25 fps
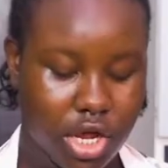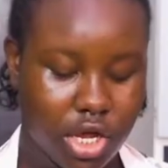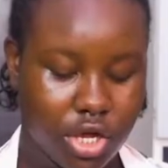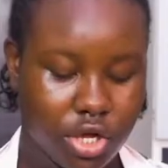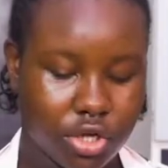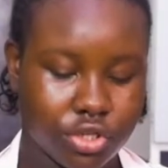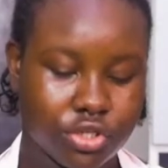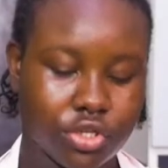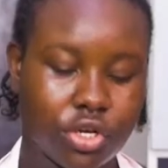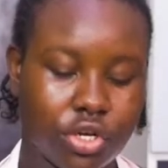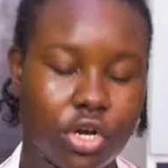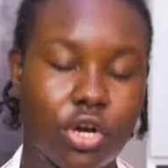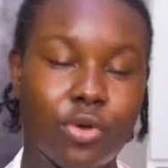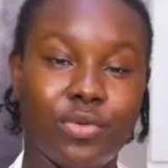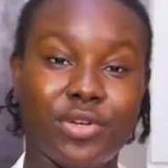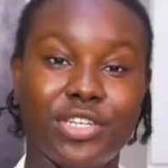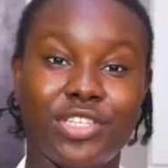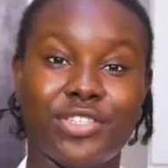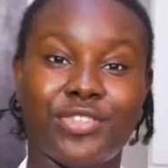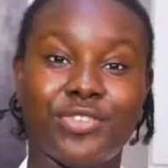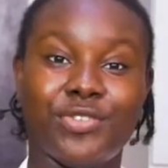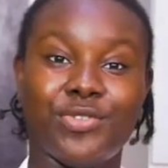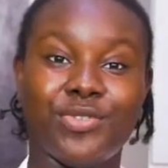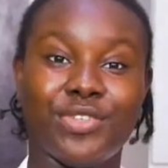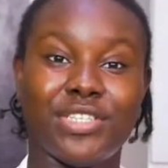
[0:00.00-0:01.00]
So all we need
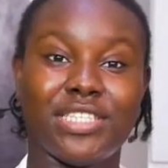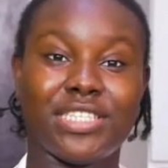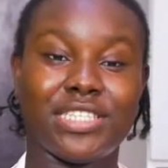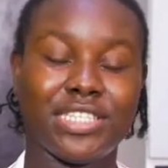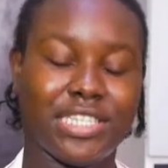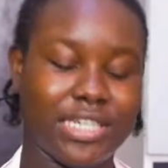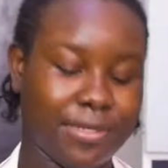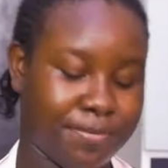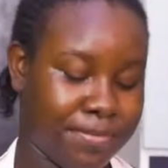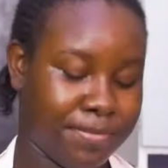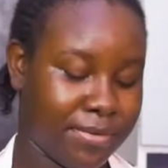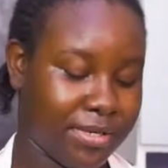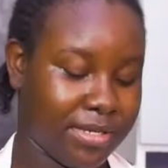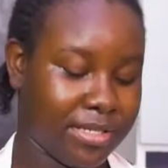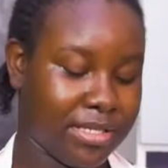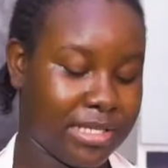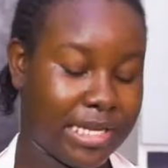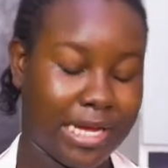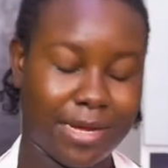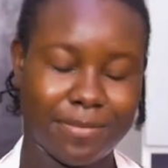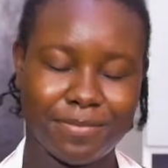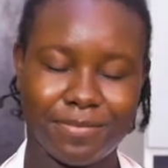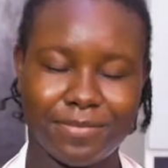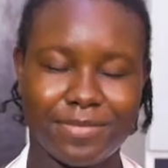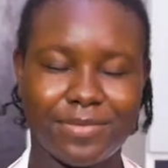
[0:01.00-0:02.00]
to do is keep it,
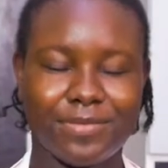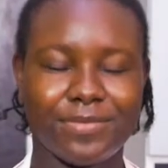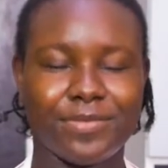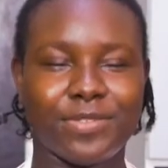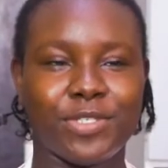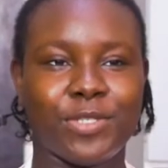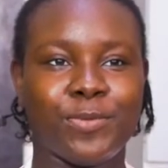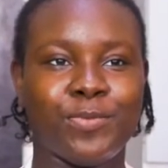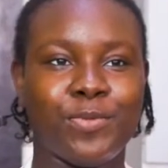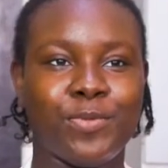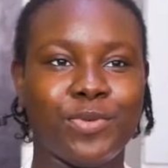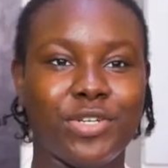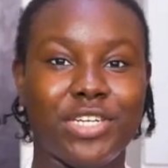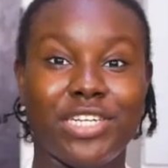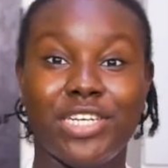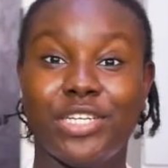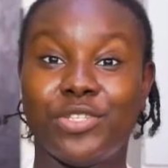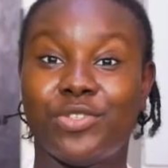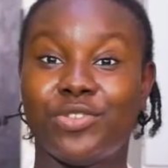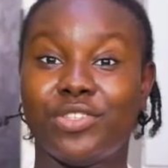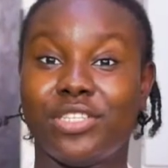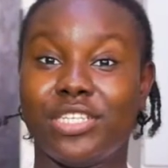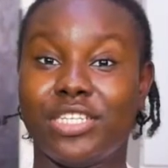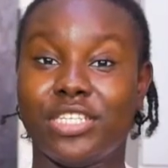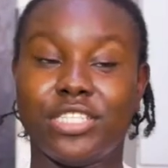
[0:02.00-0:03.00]
spoon it
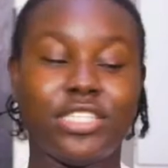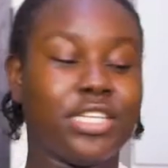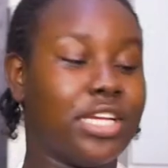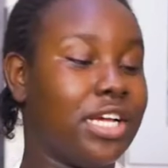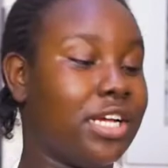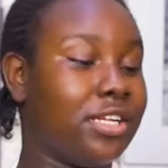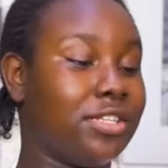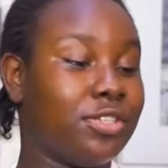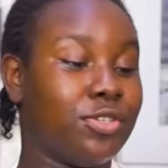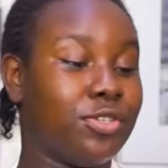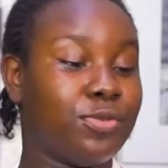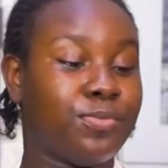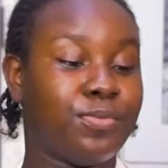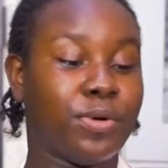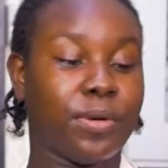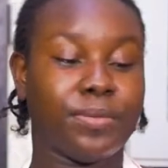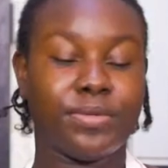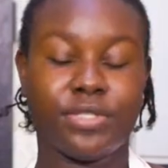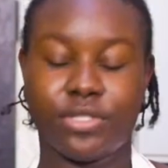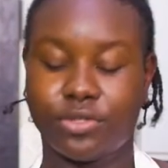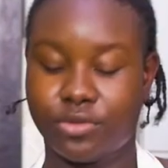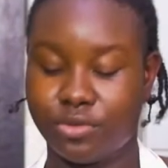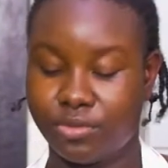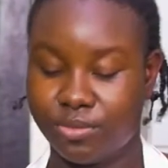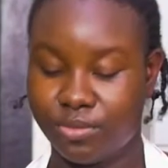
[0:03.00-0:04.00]
into these little
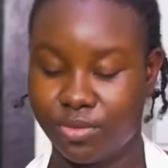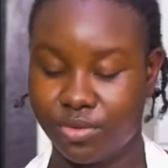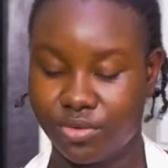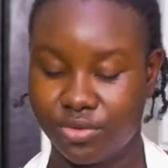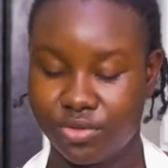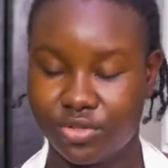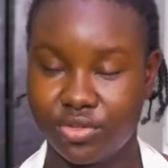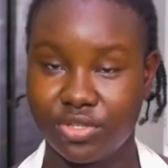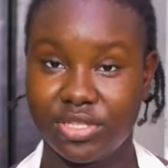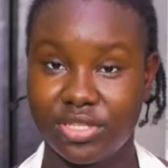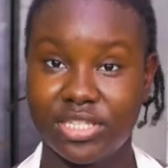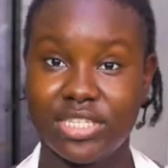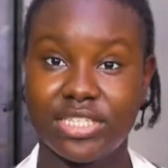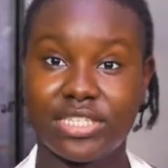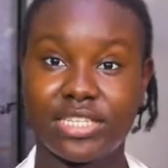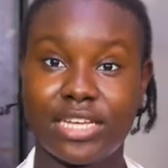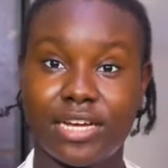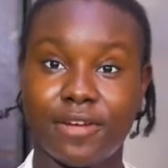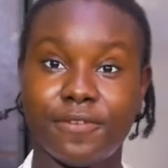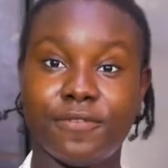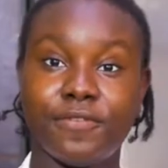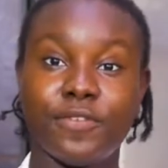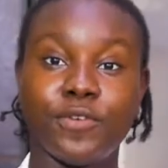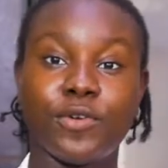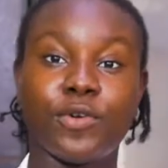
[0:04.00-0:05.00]
popsicle molds. So these can
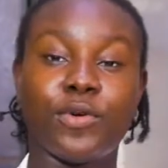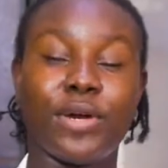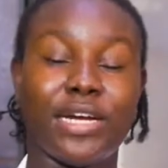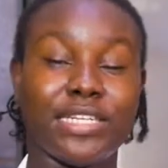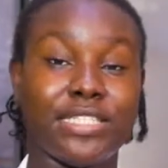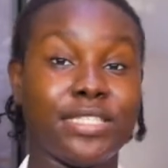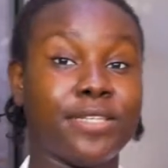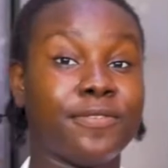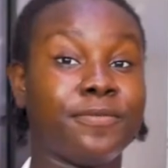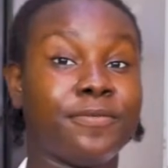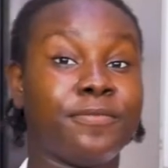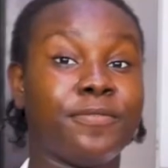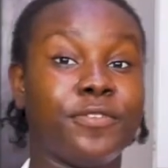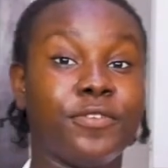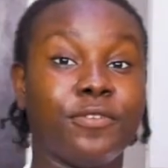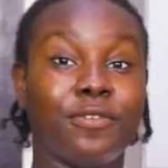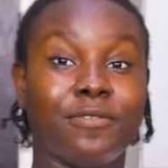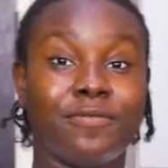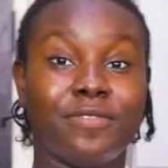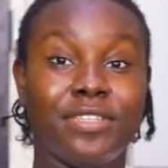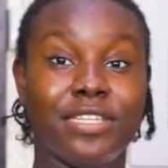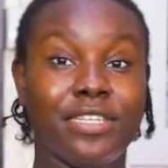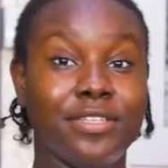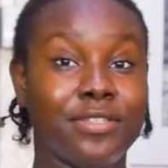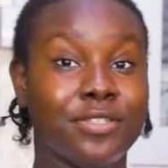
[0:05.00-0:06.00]
fill quite a few of
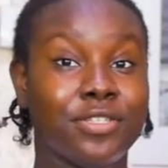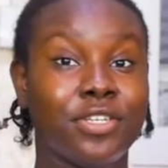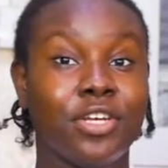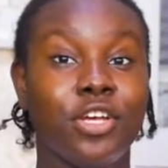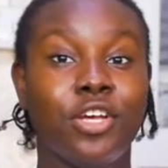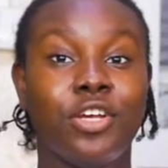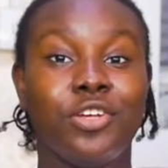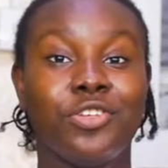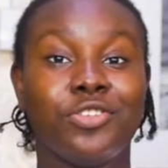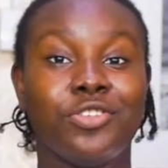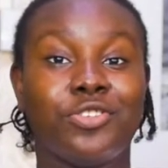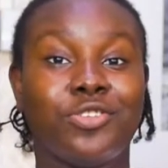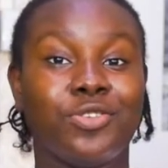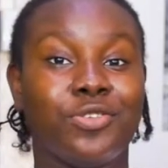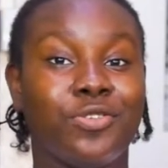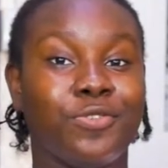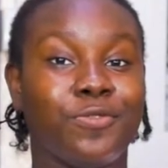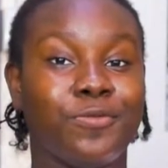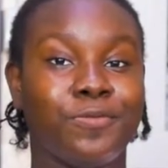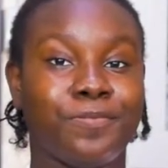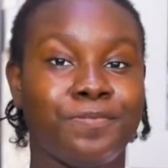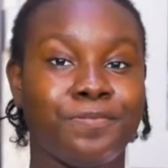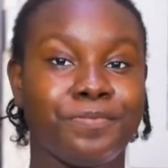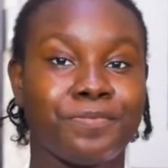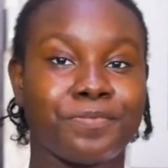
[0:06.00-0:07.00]
these. So
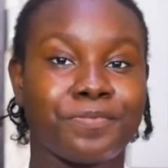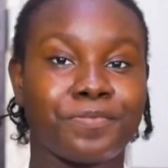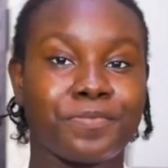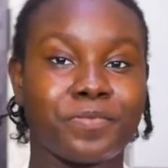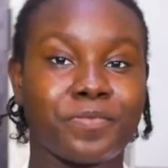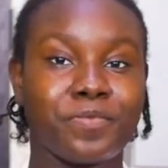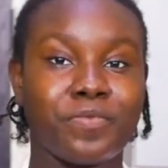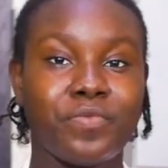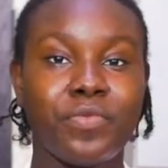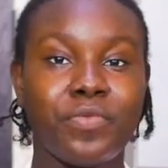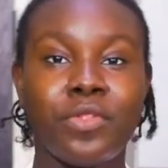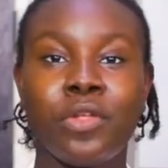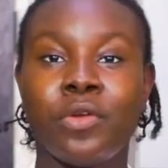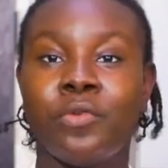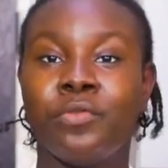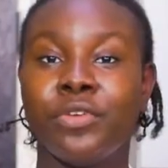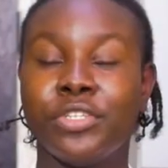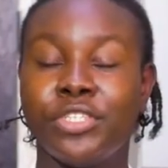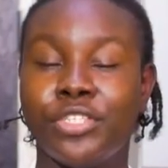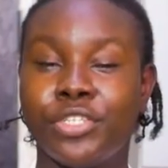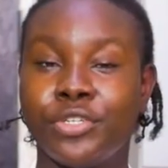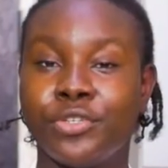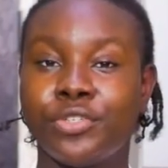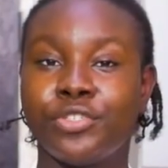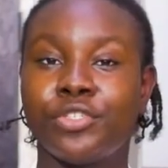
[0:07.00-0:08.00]

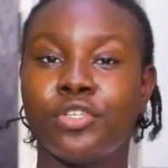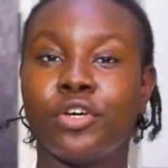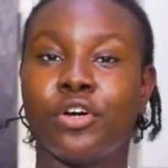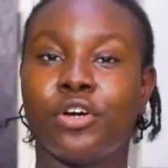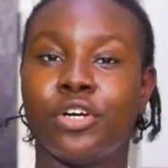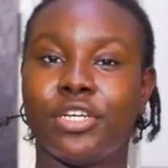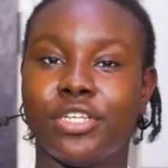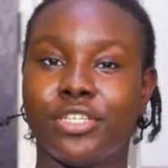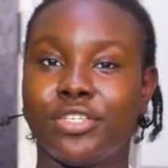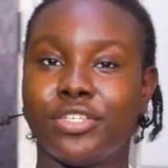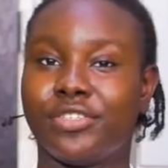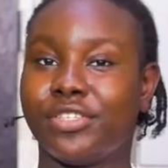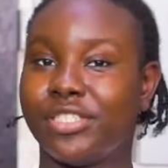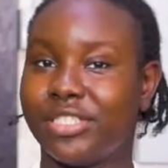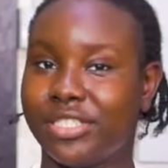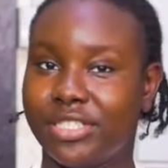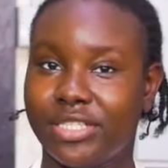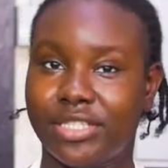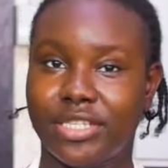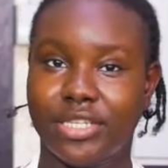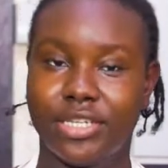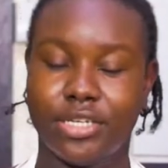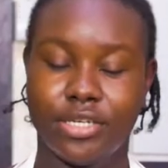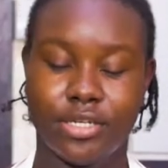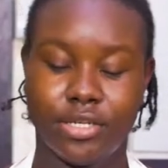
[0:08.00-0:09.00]
reduce or increase
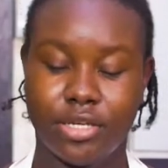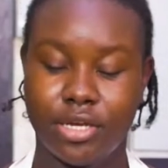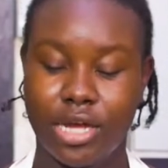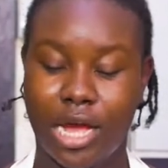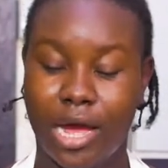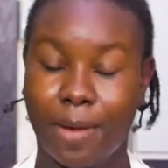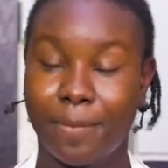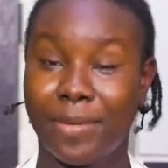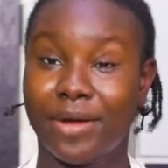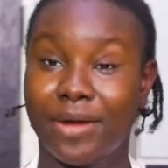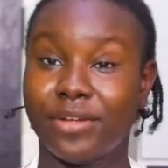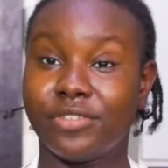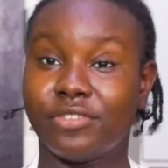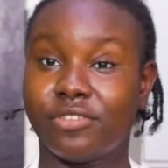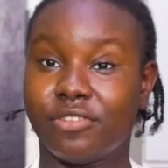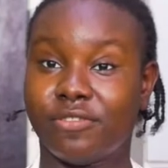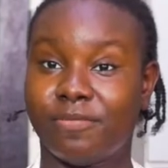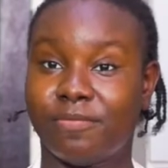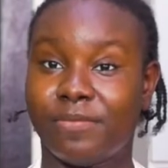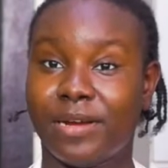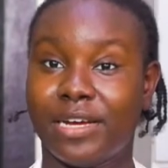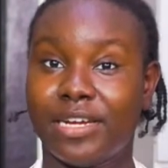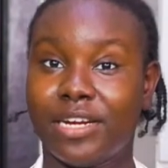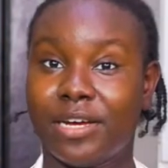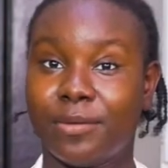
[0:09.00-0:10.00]
the amount of
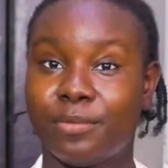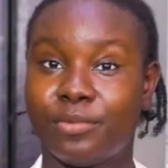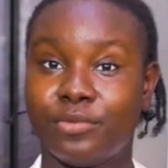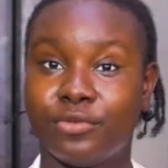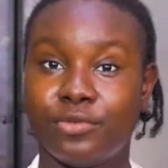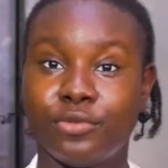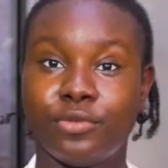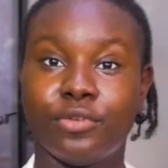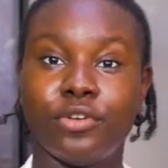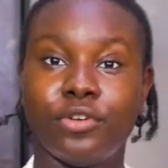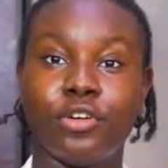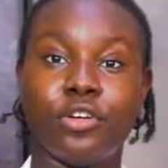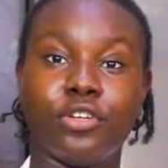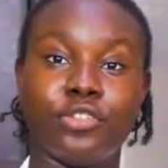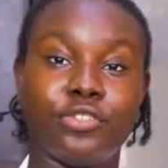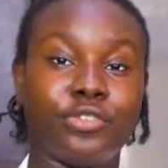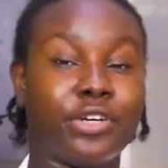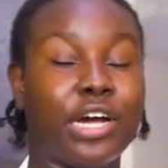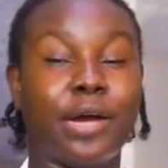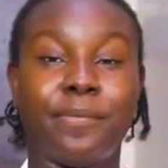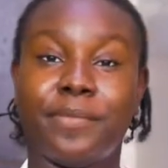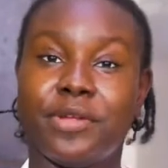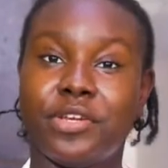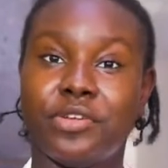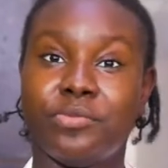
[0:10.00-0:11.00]
pineapple to how
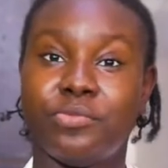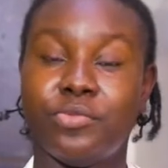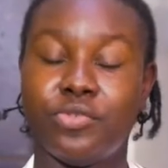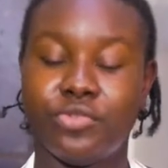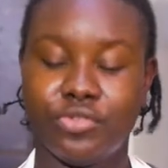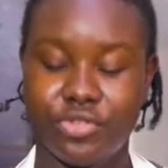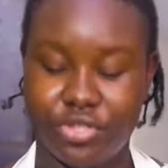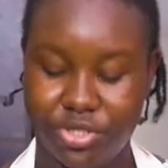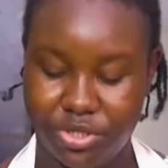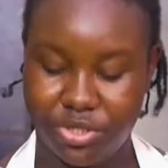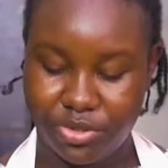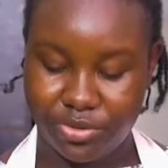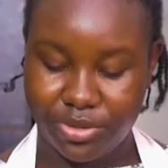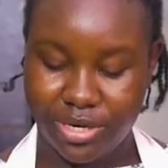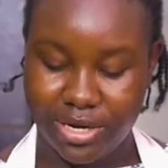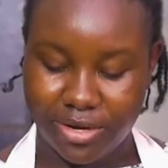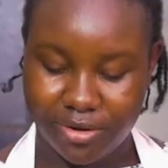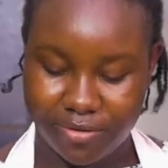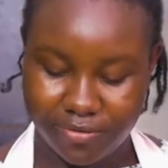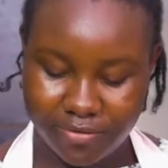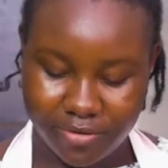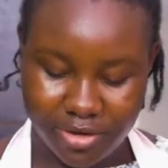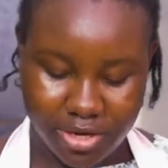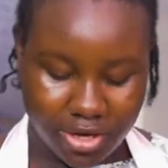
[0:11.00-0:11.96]
many molds you have.